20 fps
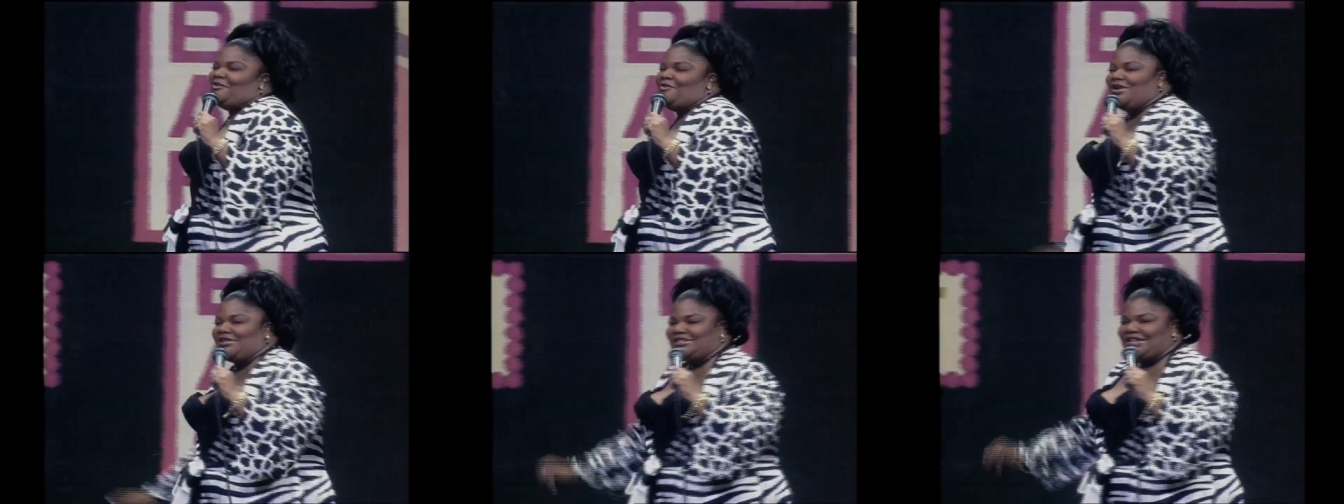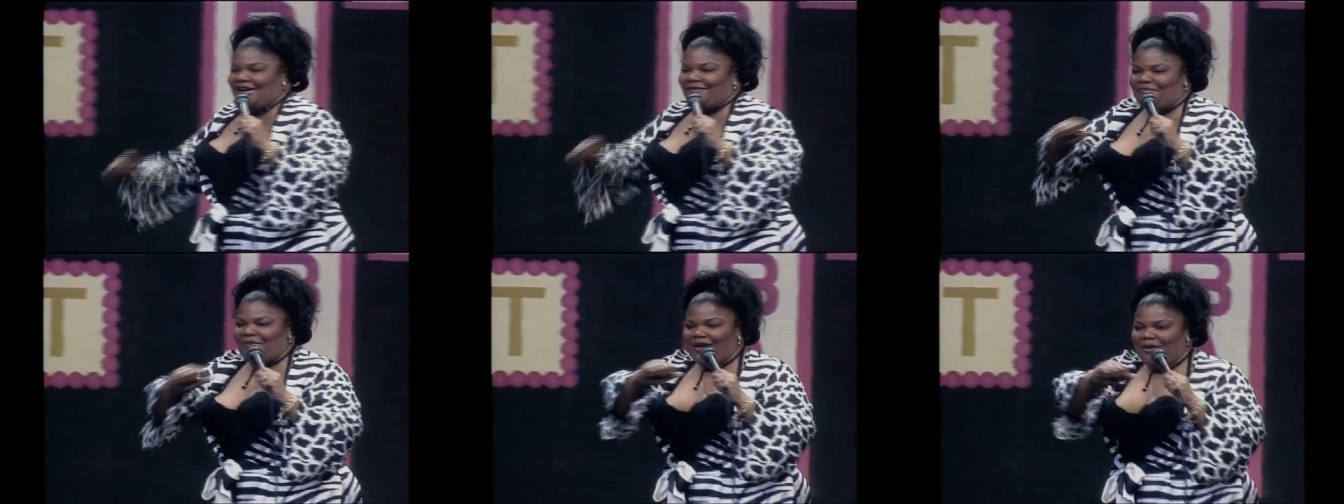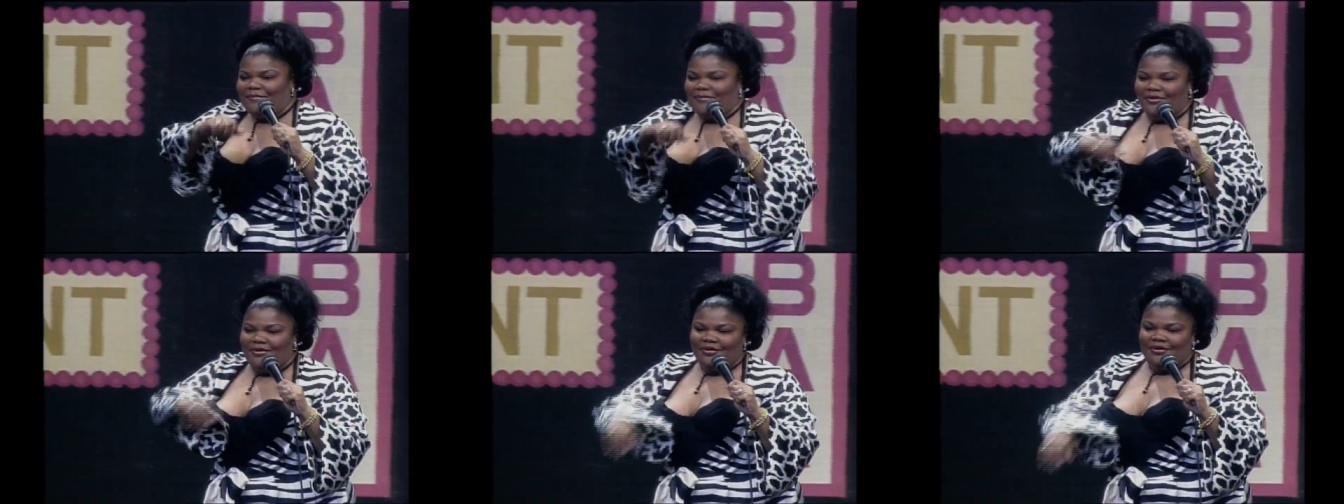What's up,
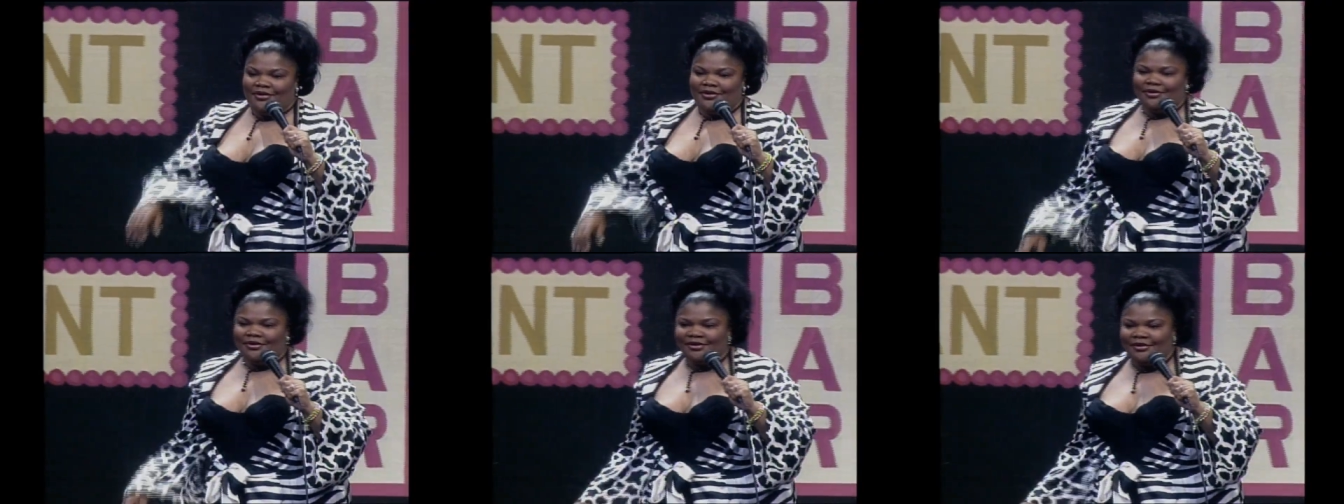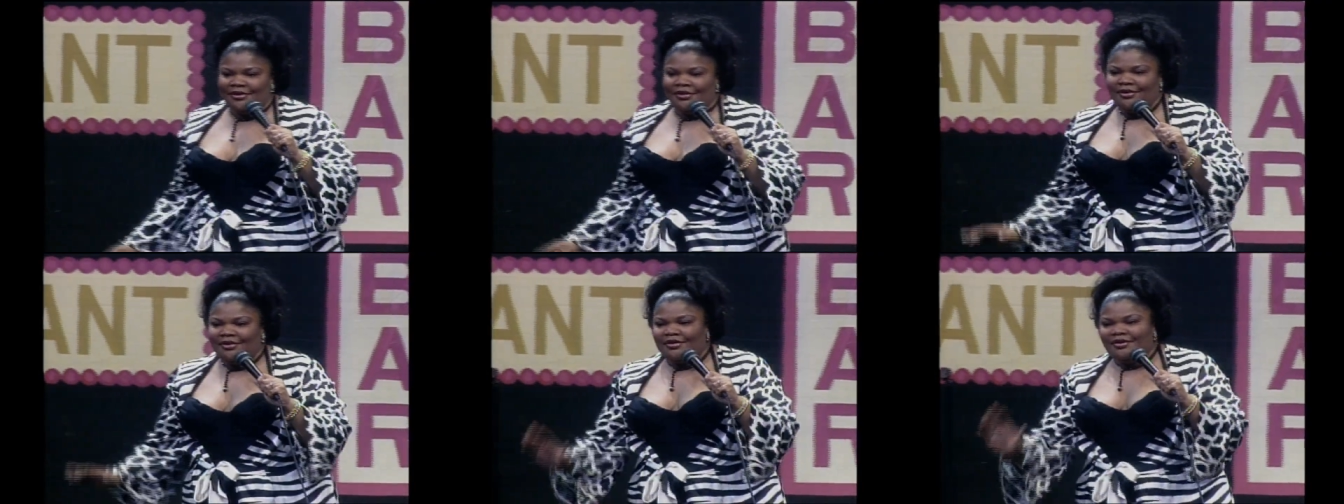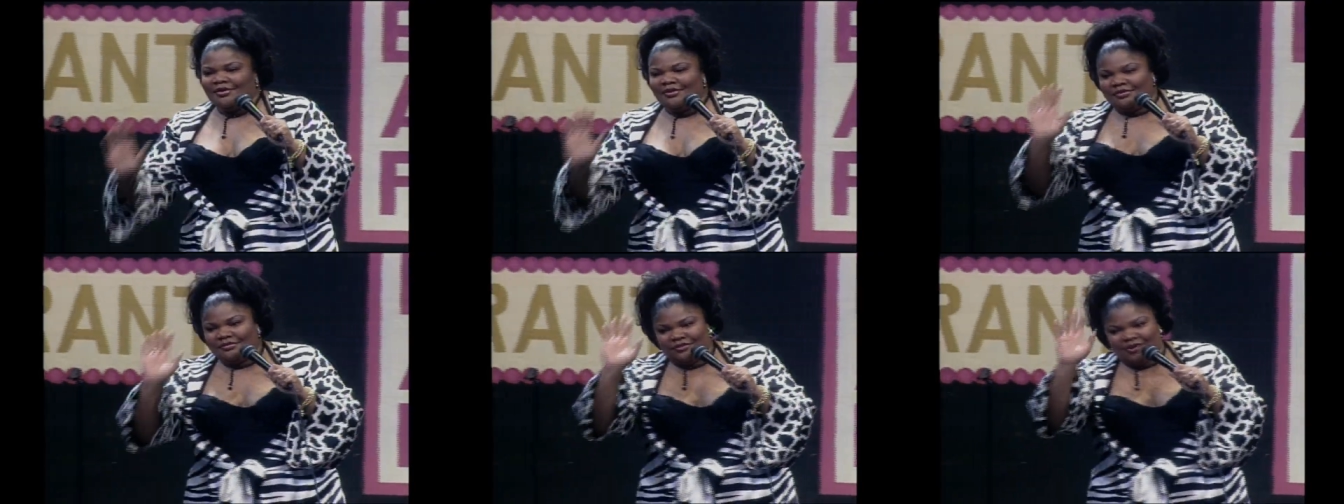people?
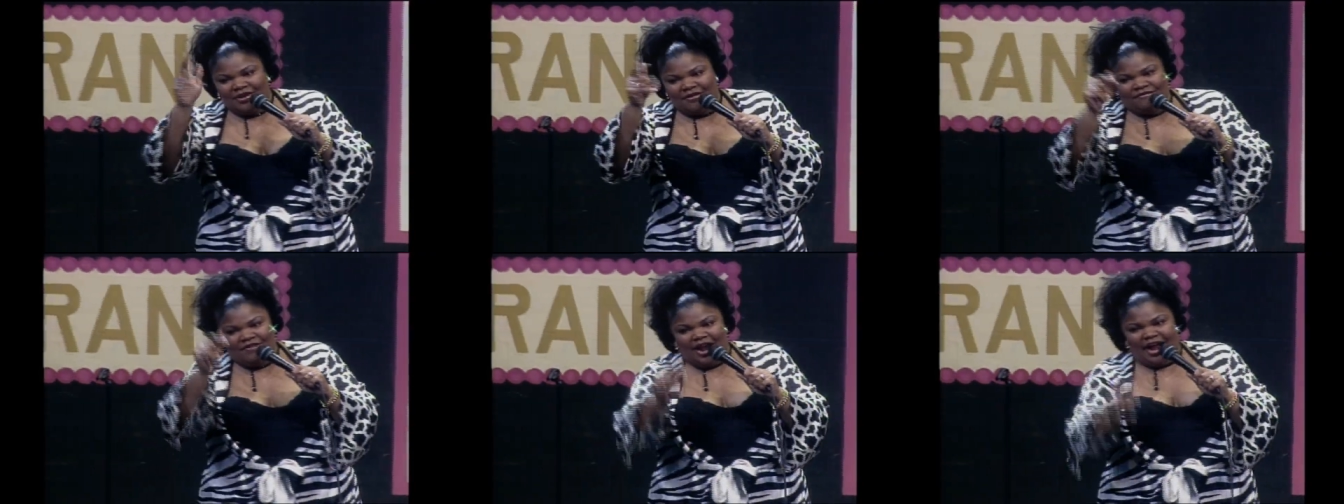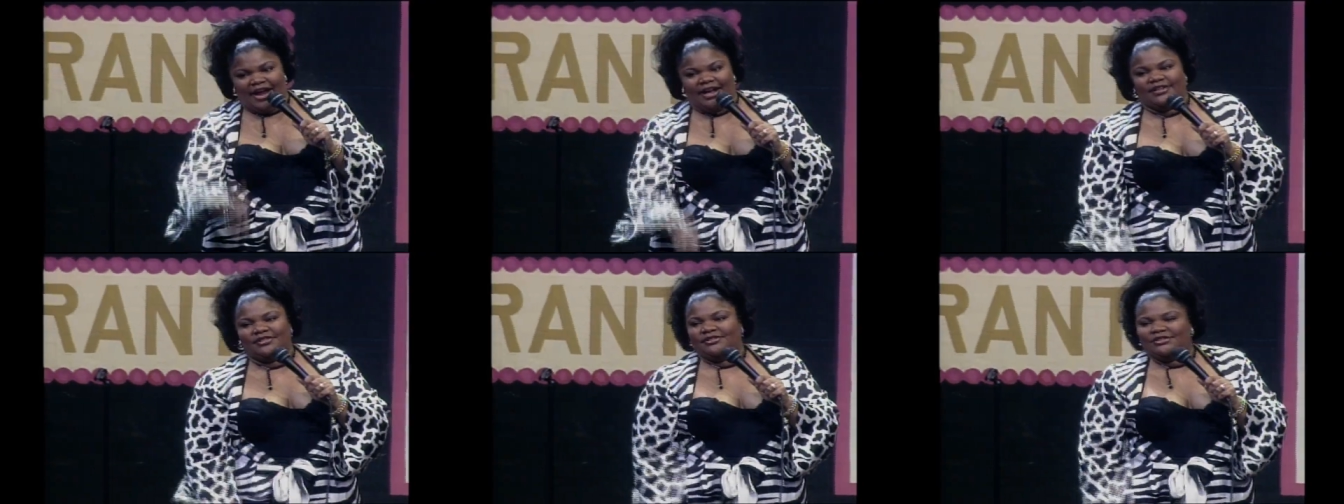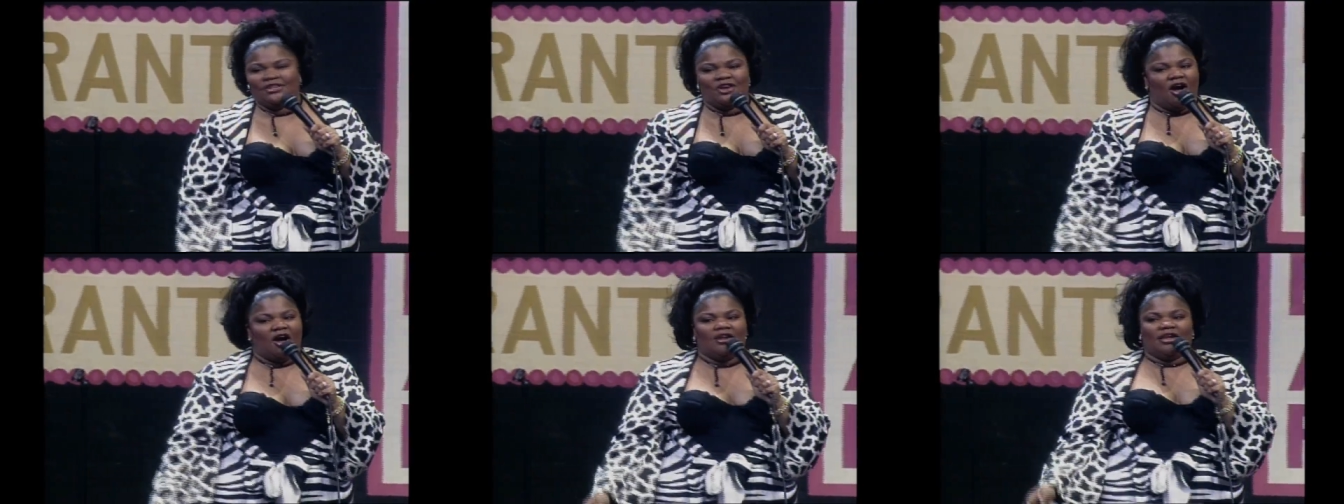All right,
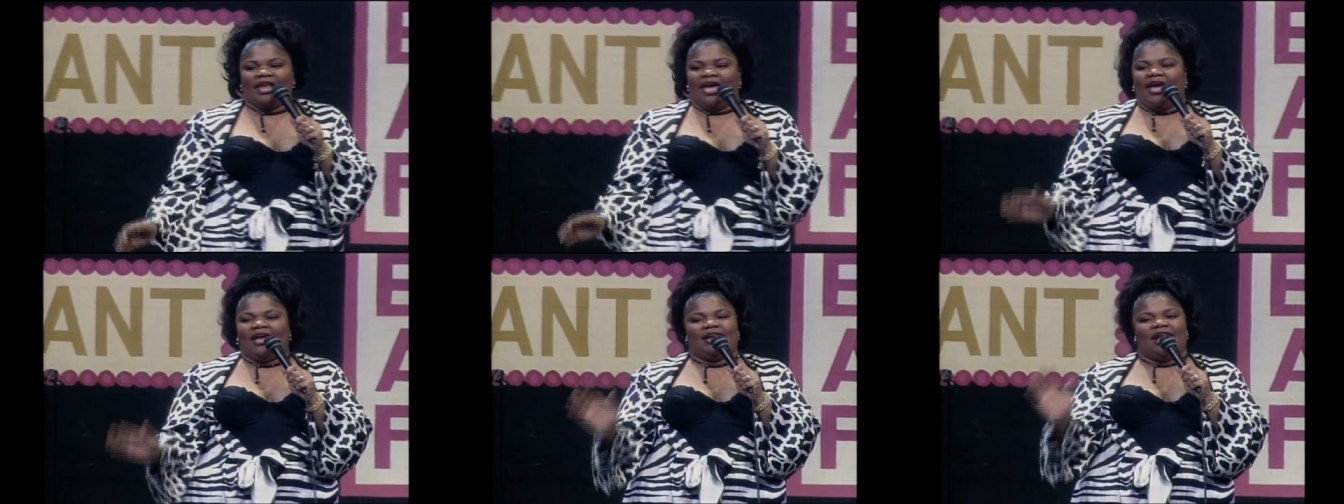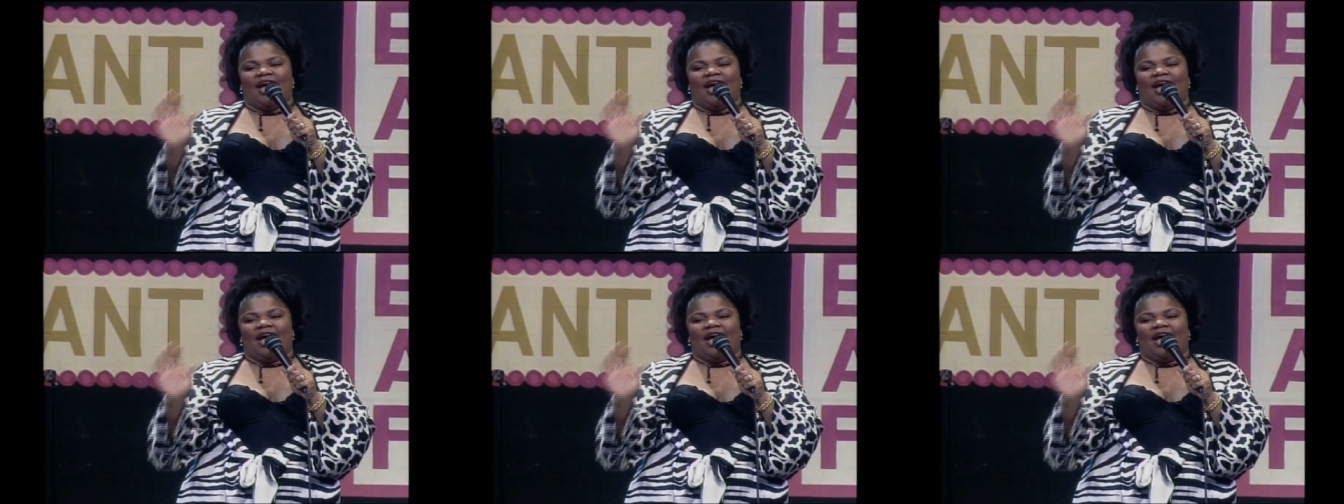y'all late.